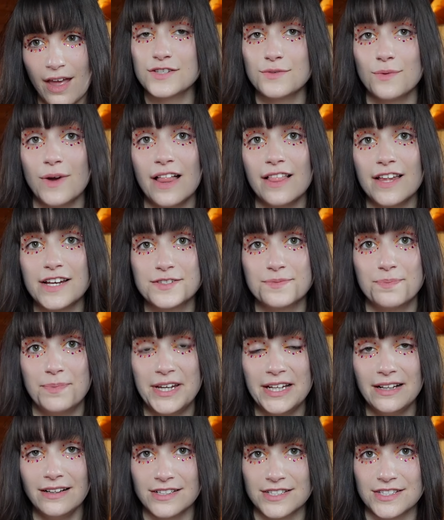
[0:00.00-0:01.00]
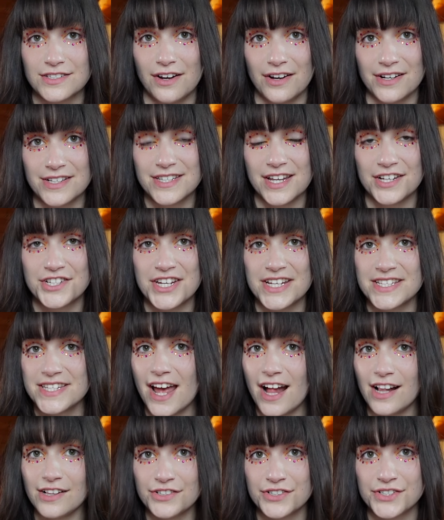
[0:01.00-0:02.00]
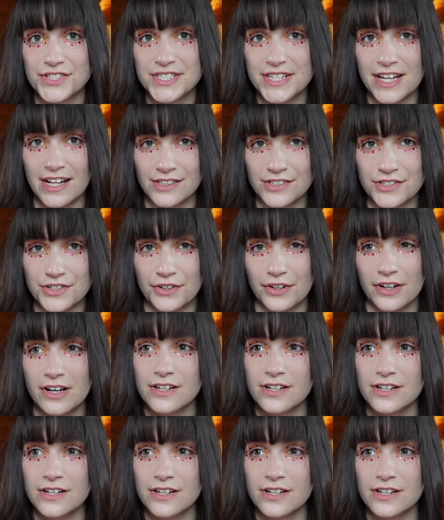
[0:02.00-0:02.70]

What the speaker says: as well as Beatles songs such as Helter Skelter,